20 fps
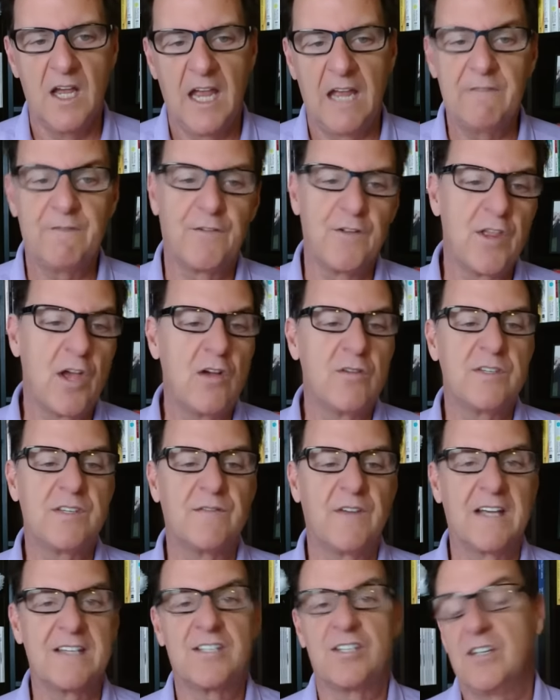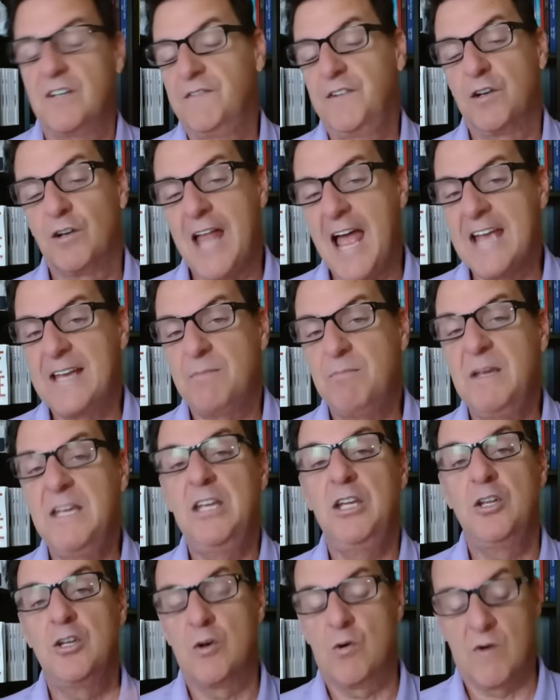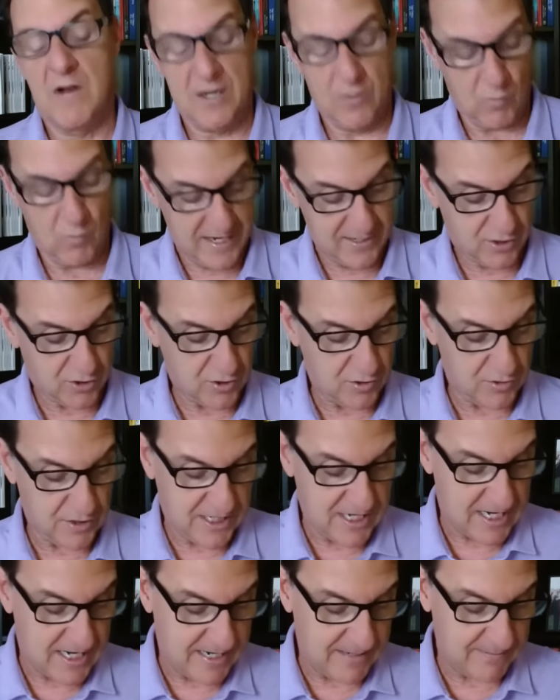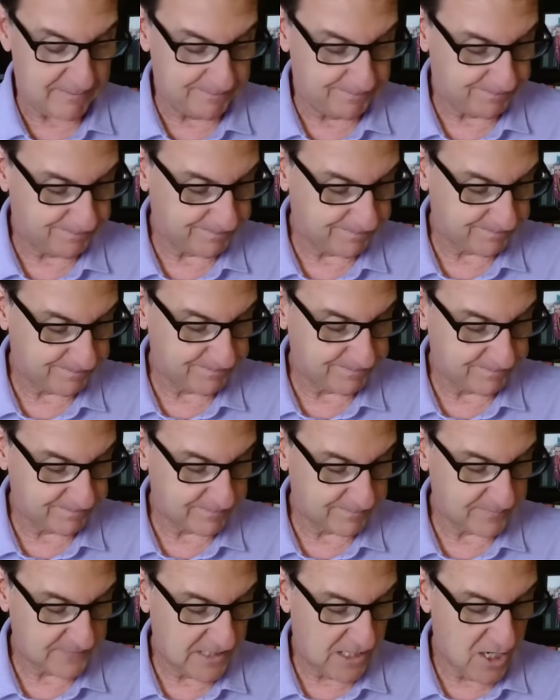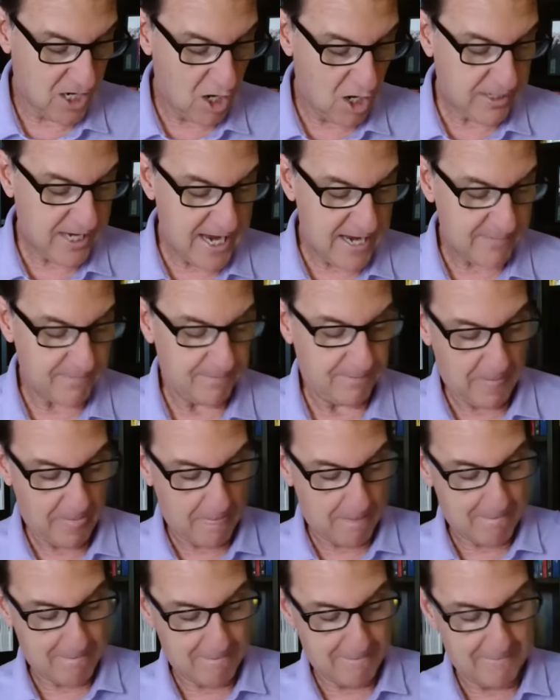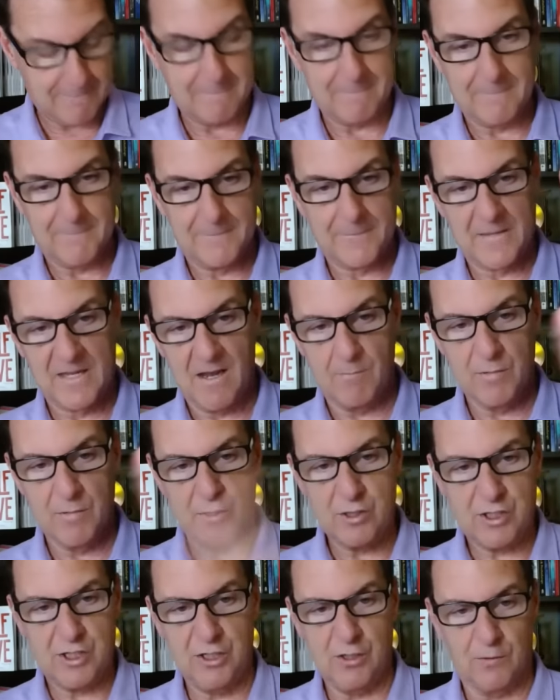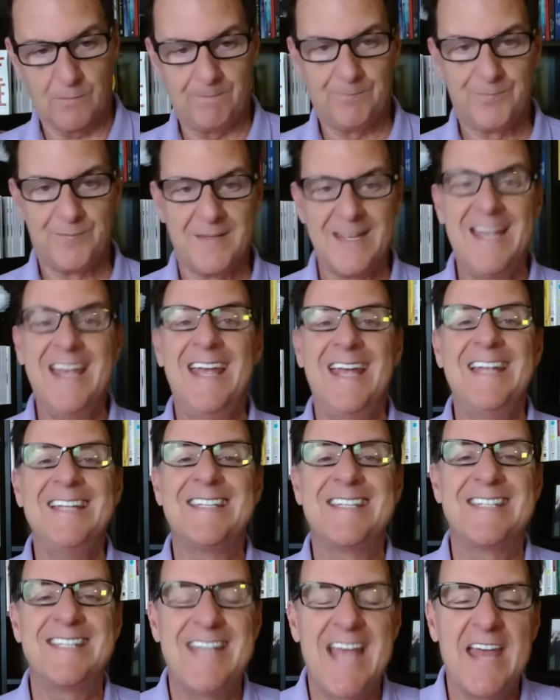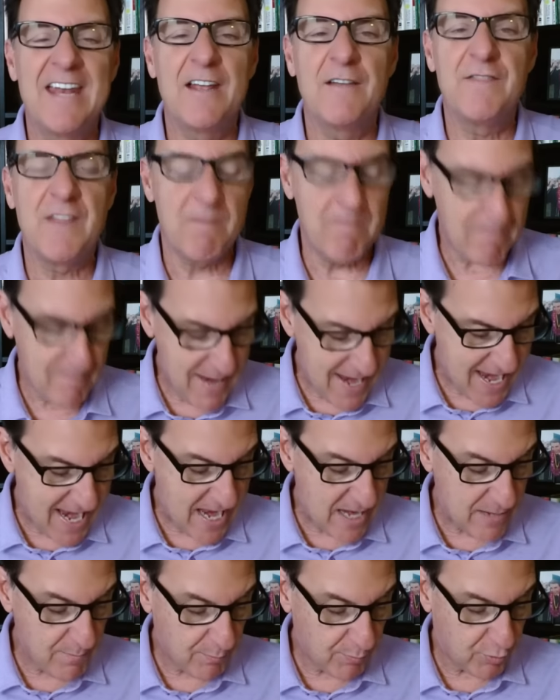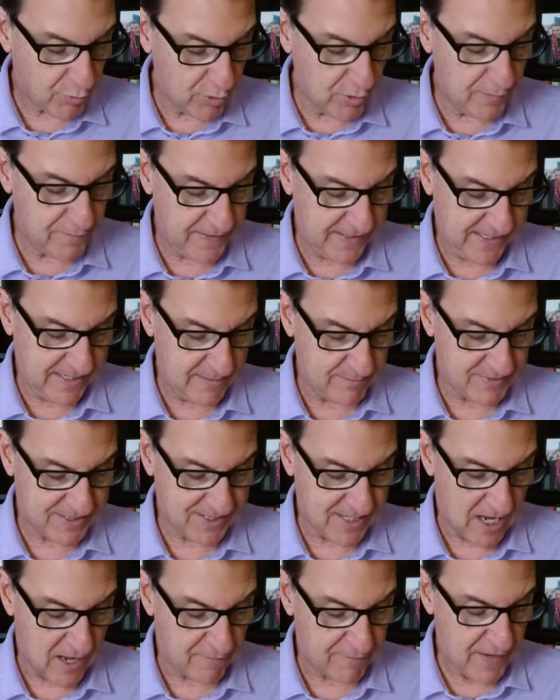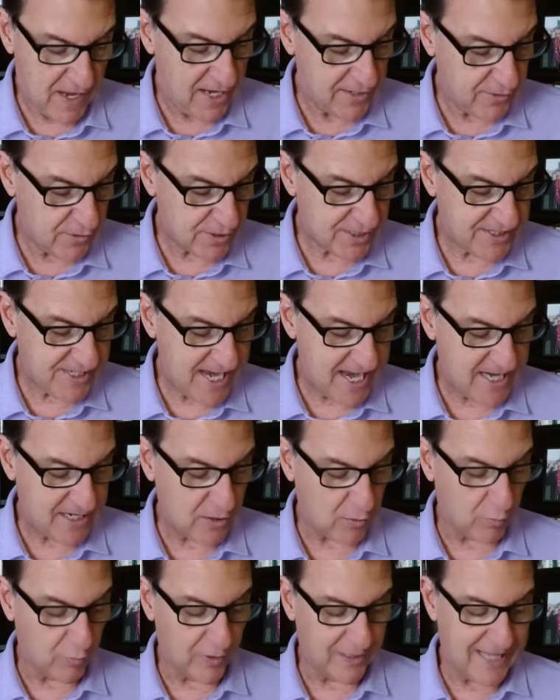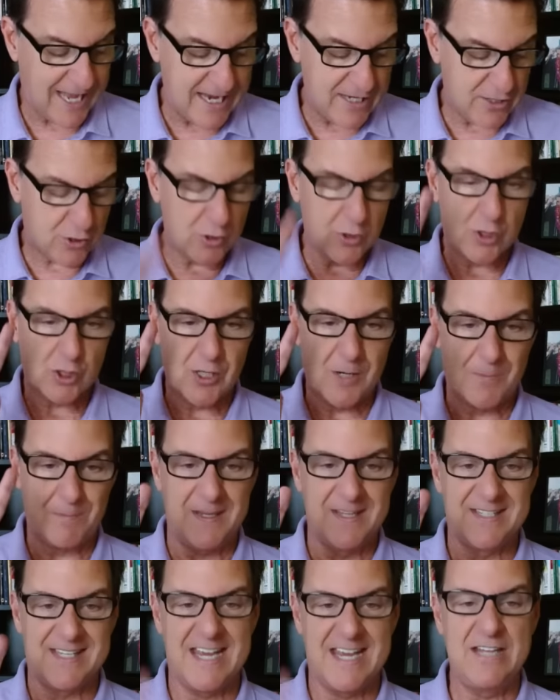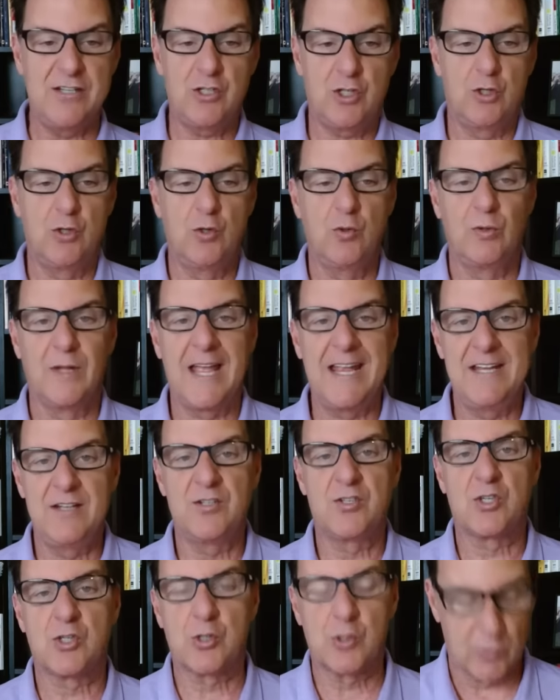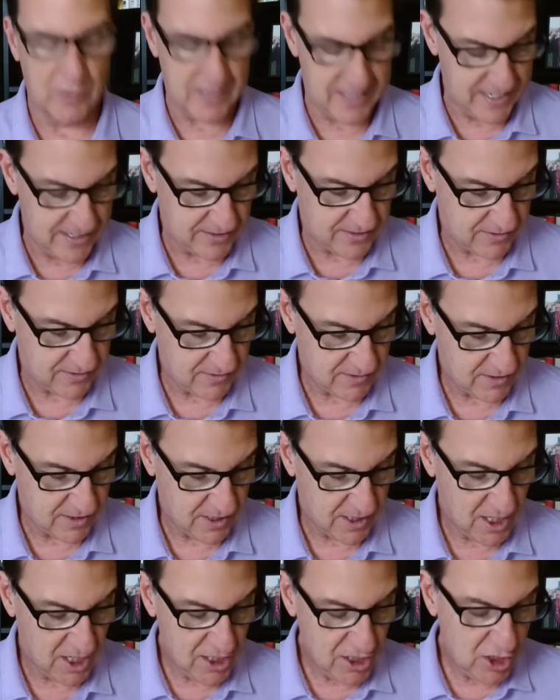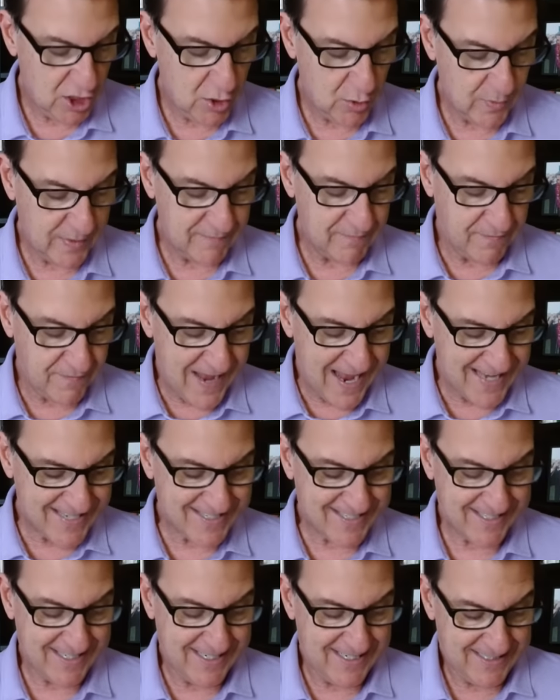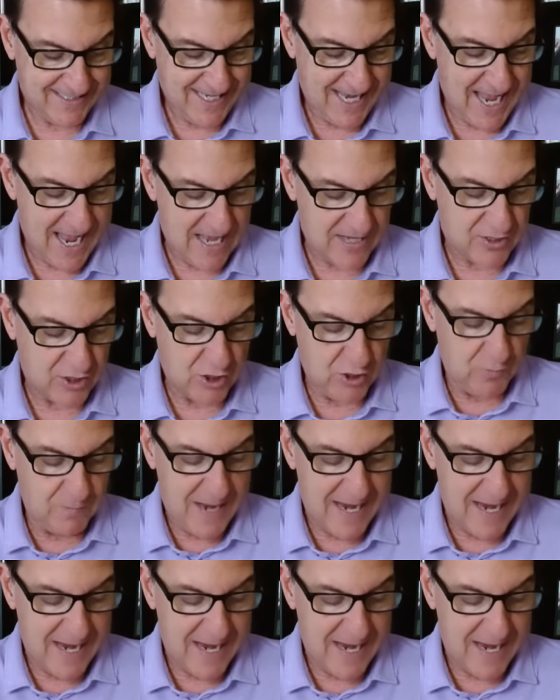And for those of us, if you're like me, you don't want to waste your time. Okay, number two. Instead of the man proving himself, understand a relationship is a two-lane street. You invest in test. You